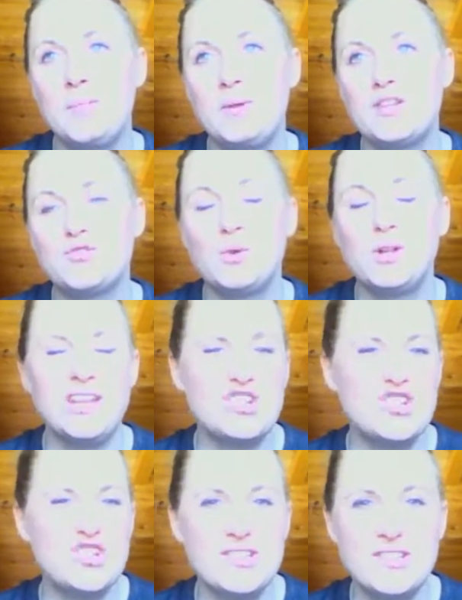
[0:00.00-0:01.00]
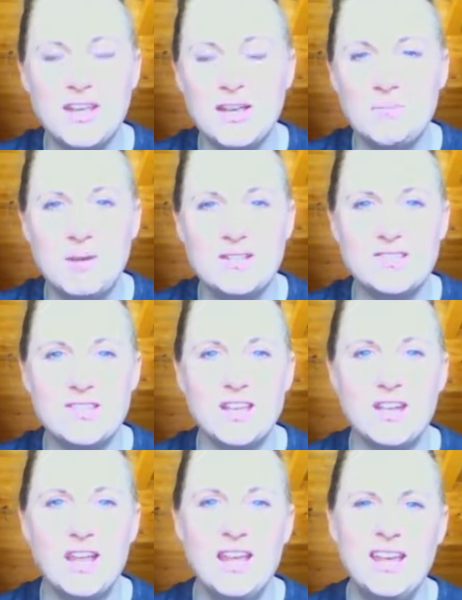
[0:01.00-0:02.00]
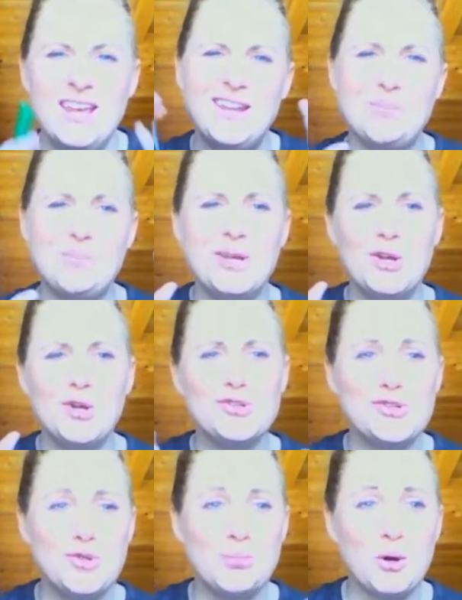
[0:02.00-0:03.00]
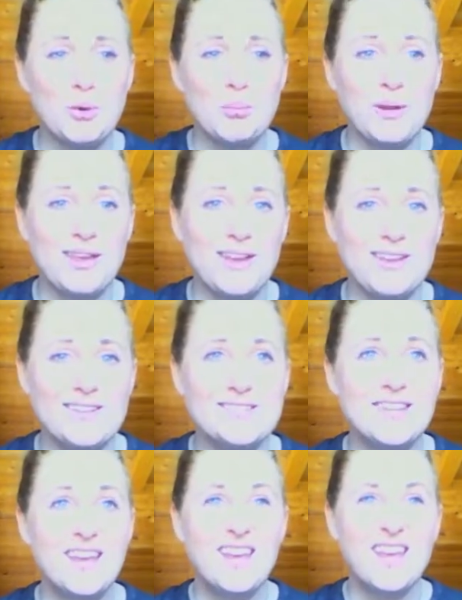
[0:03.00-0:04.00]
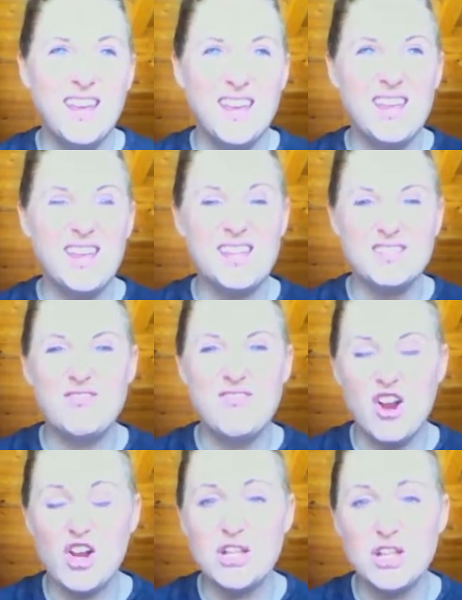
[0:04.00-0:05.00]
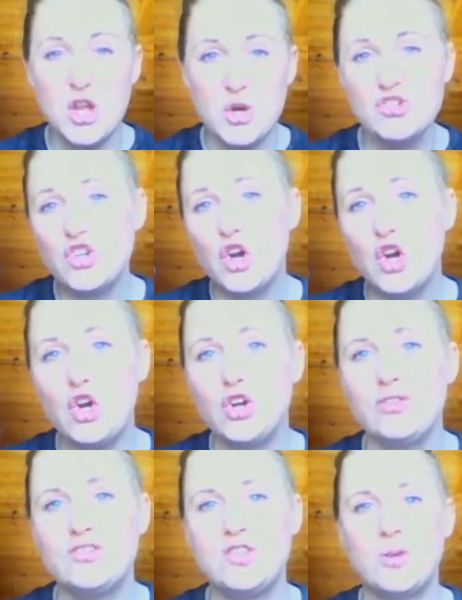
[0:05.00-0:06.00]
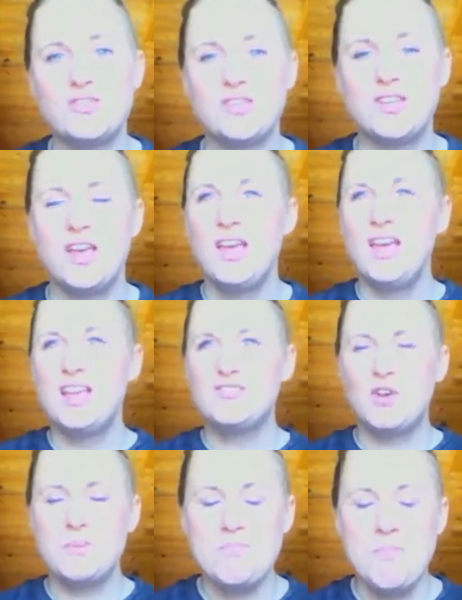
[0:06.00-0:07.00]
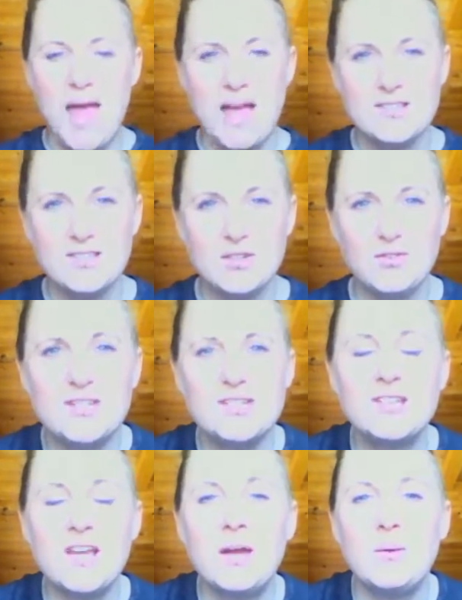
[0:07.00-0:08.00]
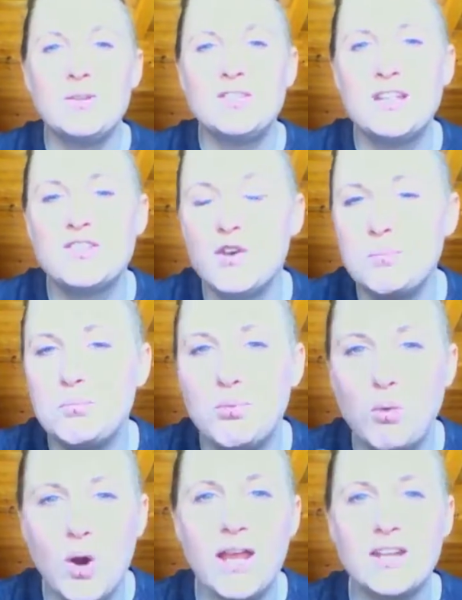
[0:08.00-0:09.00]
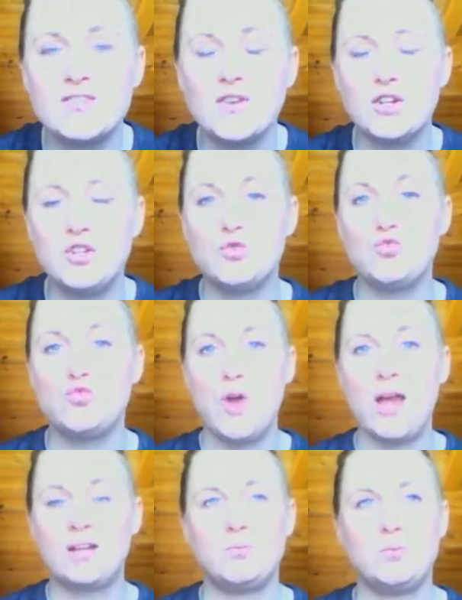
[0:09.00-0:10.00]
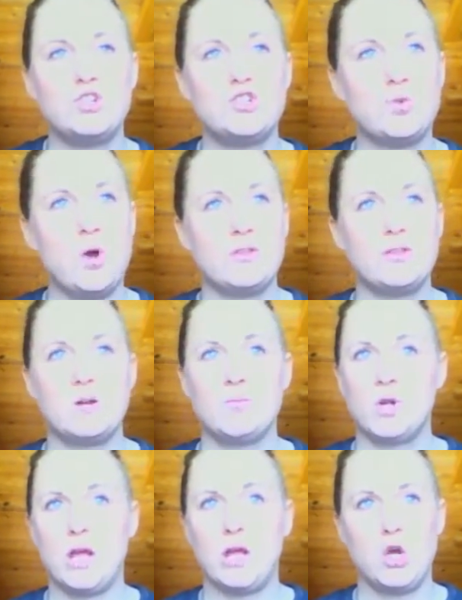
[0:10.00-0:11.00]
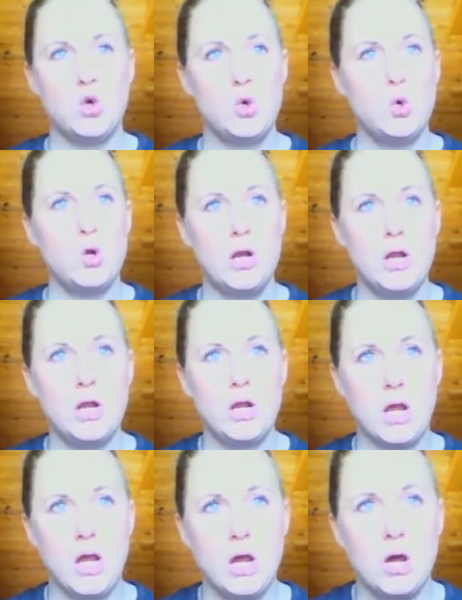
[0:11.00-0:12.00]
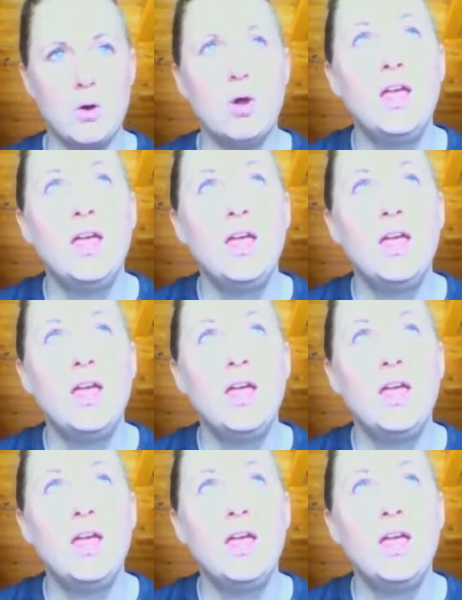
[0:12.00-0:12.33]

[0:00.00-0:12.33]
because really it's just that it means that it appears super because it's very close to Earth, so it's very massive in the sky. We see it's very bright, it's very direct, and we just go out there and we're like, holy cow.